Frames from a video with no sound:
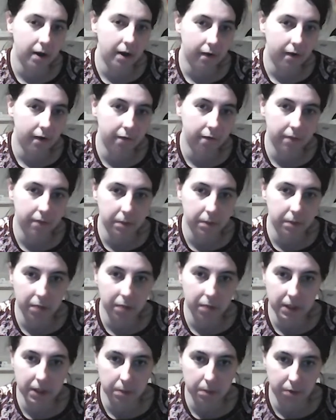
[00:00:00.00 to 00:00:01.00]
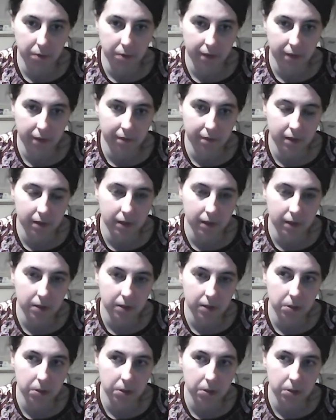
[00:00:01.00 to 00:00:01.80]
I've got to find a place to put everything.